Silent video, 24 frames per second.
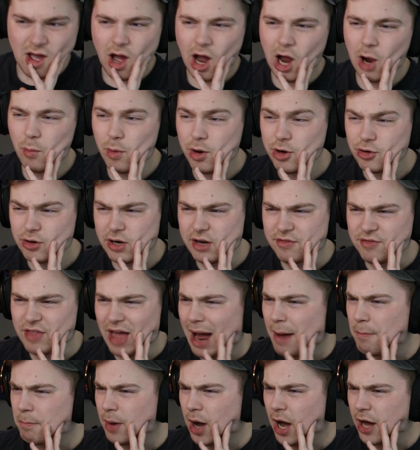I wonder if
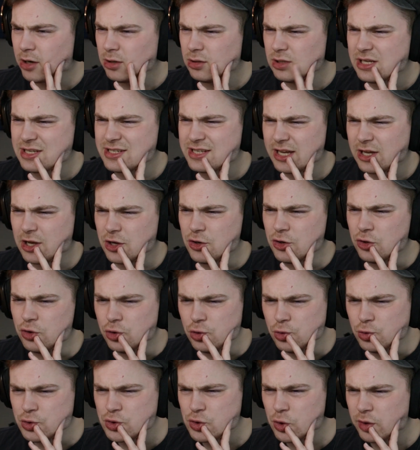that bottle is like a
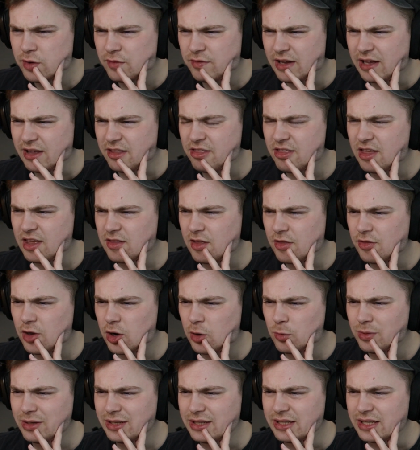new sort of like thing that
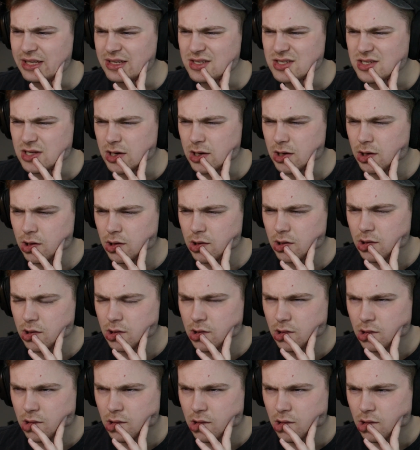they're releasing.
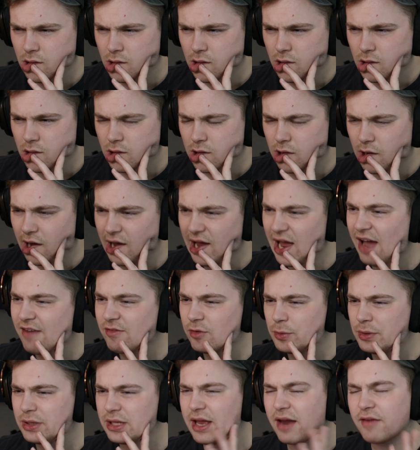I
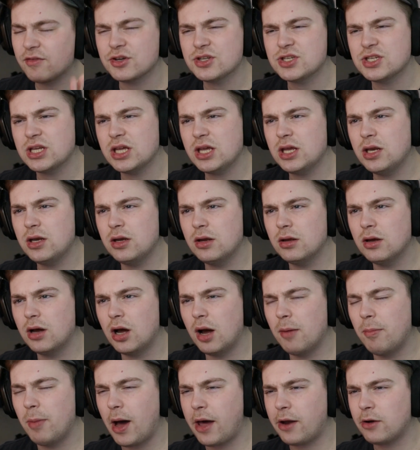haven't really ever seen
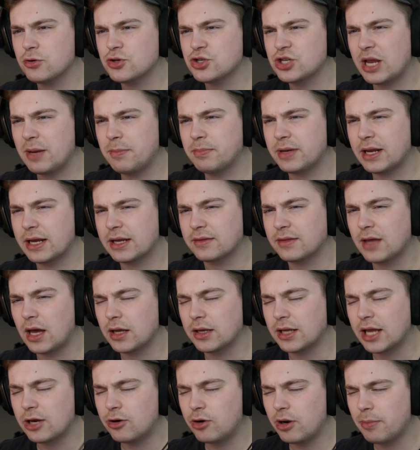a bottle shaped like
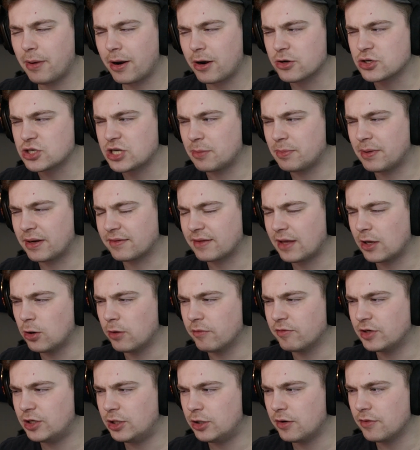that, Gatorade bottle shaped like that
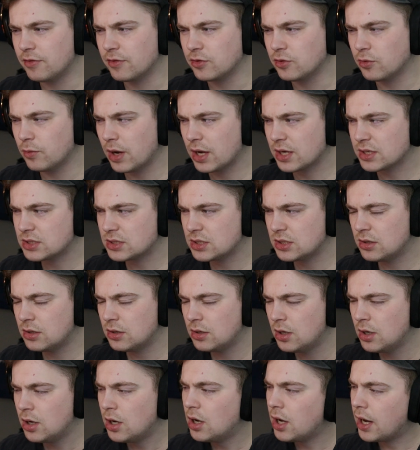over here in the US.
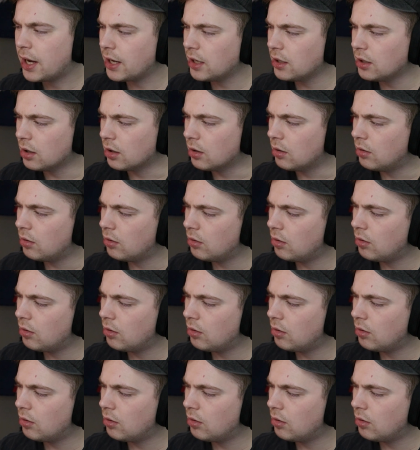I don't know.